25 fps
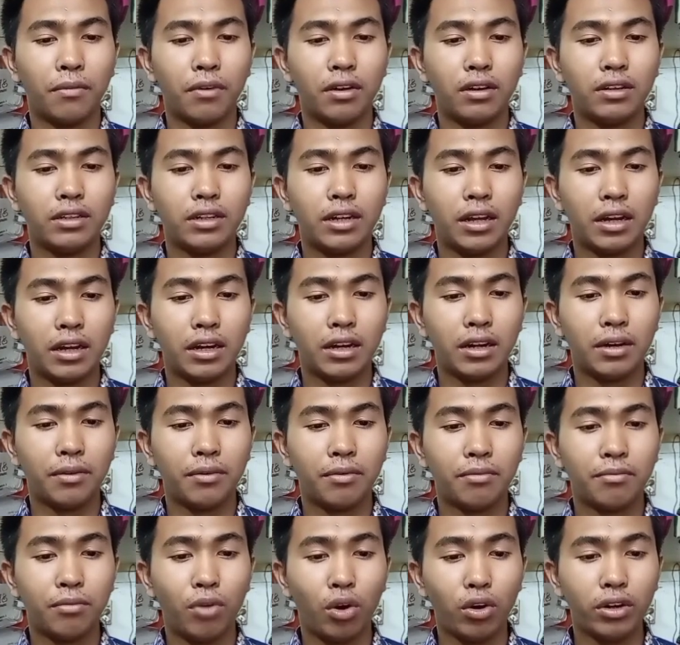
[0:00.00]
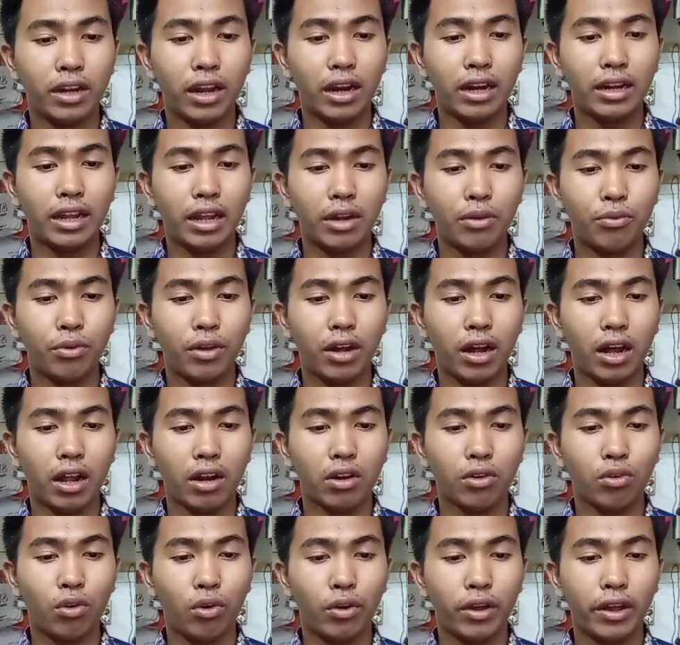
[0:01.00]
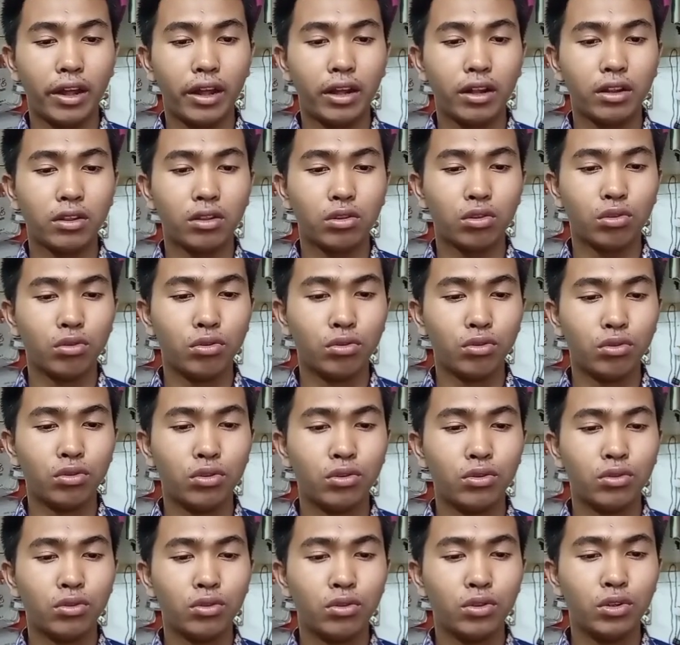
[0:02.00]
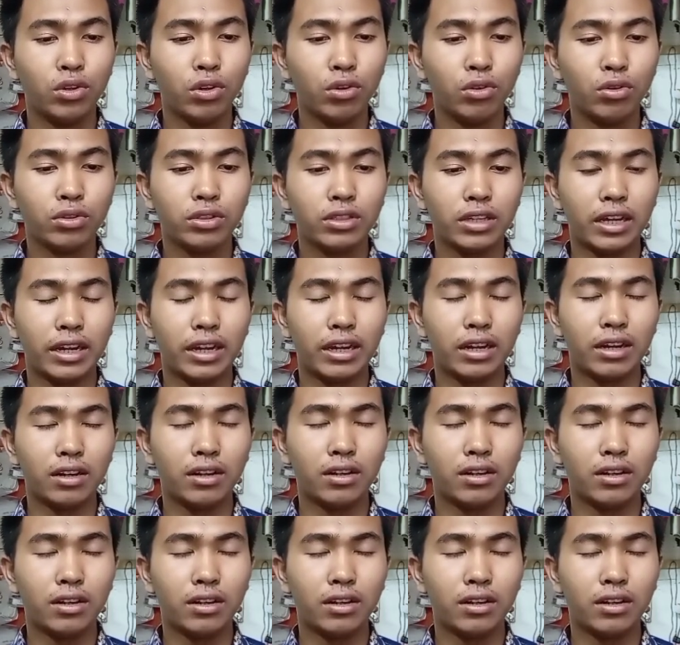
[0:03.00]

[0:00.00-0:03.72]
the model that we are going to use in